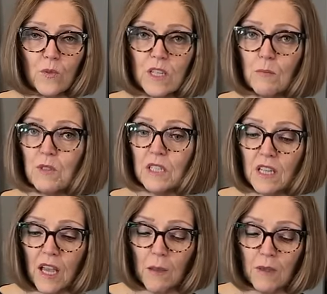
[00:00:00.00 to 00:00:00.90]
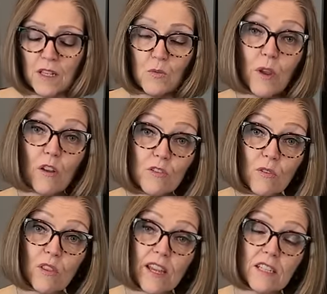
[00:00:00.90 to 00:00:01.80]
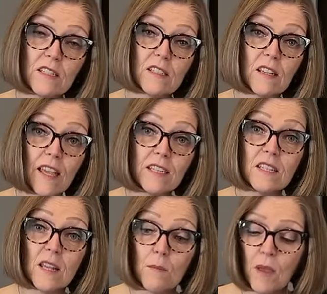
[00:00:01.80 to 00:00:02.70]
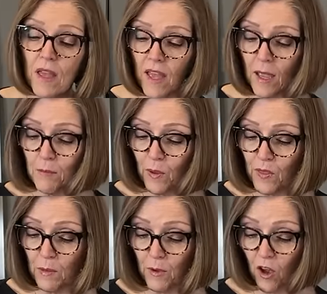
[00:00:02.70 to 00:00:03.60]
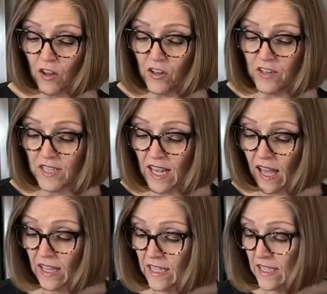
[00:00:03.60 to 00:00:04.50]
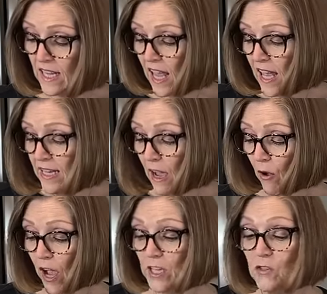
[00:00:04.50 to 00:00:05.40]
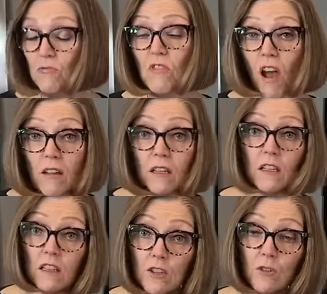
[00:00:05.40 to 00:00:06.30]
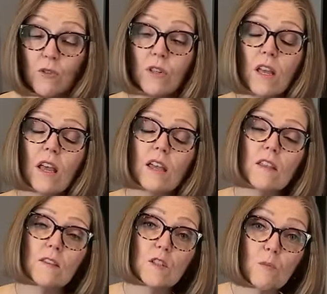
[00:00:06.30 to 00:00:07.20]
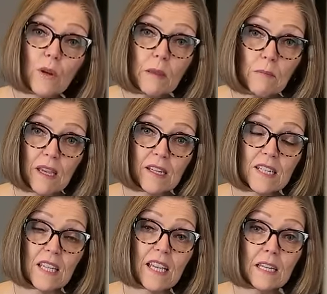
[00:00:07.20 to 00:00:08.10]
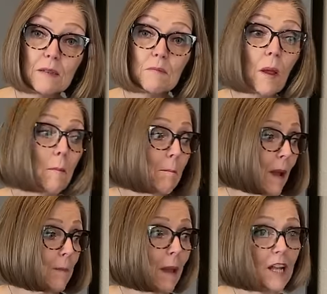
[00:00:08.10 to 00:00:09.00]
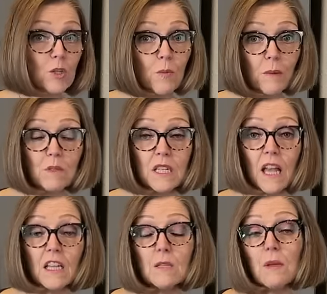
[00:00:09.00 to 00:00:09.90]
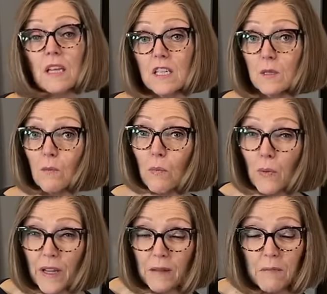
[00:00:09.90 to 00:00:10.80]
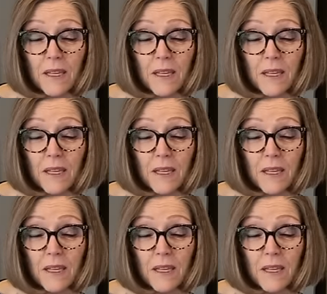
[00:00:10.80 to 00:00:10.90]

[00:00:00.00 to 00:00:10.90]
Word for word: dipped in hummus. We also like to slice some and put them on our salads. Now, I do not include spring mix in my batch prepped salads because spring